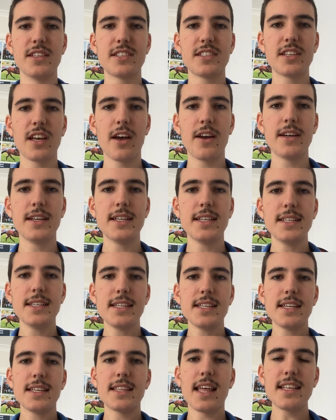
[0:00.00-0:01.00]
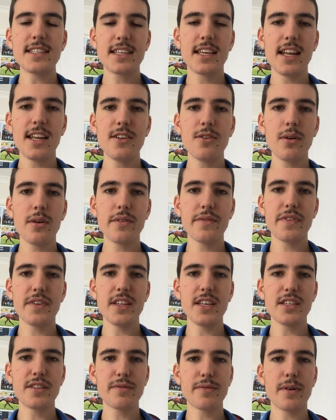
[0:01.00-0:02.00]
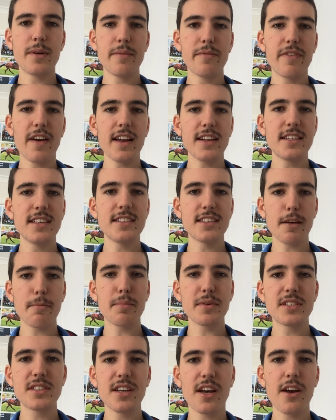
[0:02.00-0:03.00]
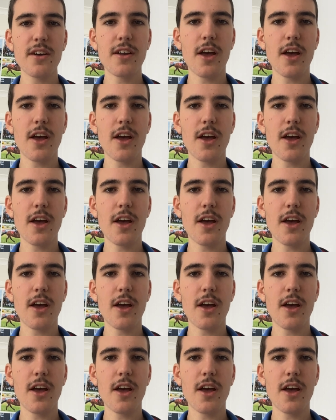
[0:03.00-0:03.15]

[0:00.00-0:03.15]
So that's going to do it for this Form Factors episode.